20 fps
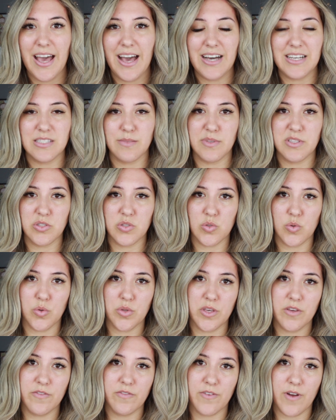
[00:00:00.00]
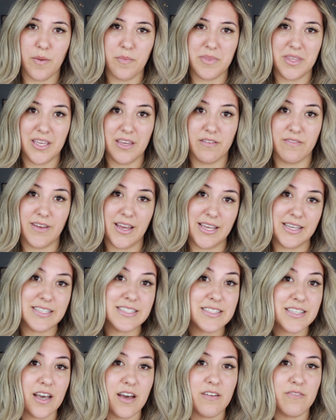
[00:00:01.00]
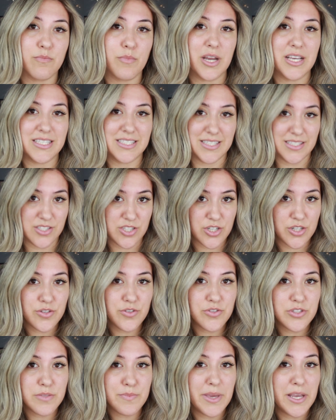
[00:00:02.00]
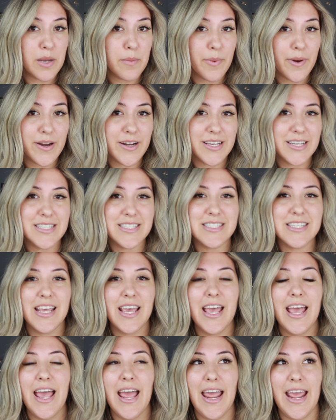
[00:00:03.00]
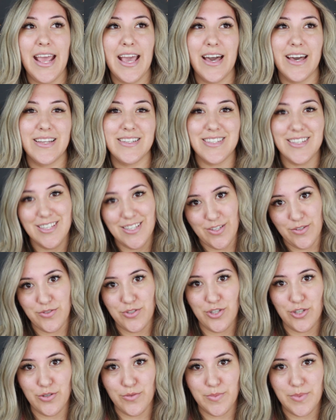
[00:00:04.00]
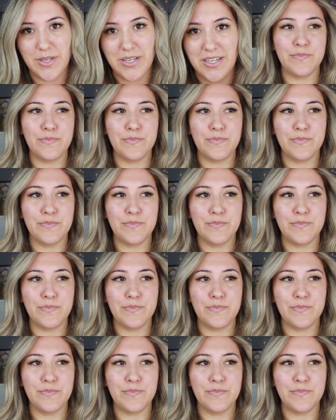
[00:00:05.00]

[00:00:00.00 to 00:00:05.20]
has been solely from the advice of my sister who's a makeup artist and YouTube.